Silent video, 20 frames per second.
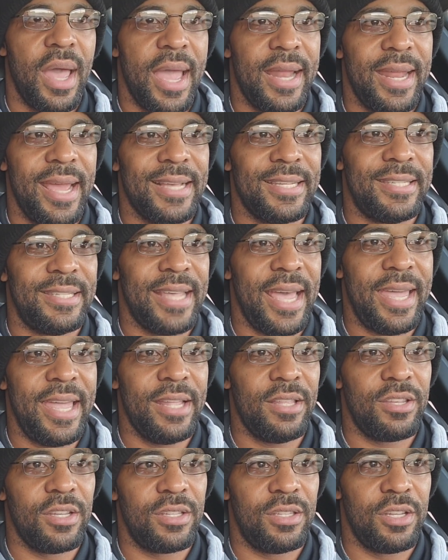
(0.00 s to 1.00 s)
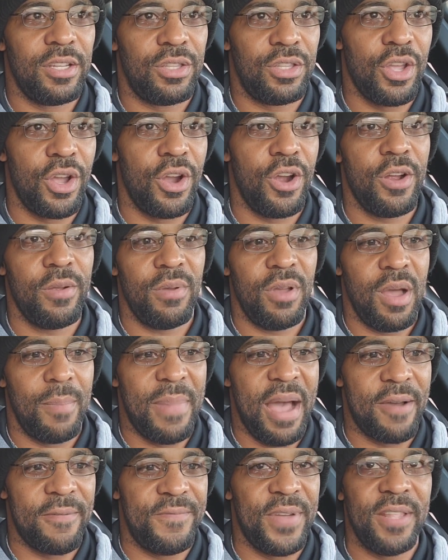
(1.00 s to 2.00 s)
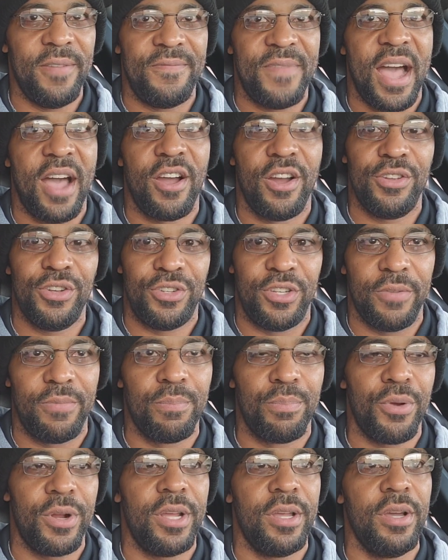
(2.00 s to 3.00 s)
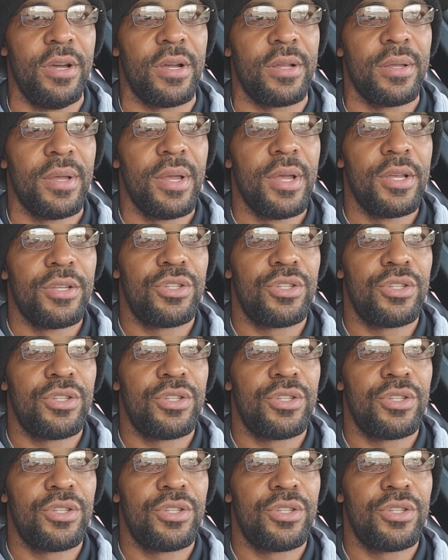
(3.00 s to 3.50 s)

And then second to third, about 5,500, shifting pretty good.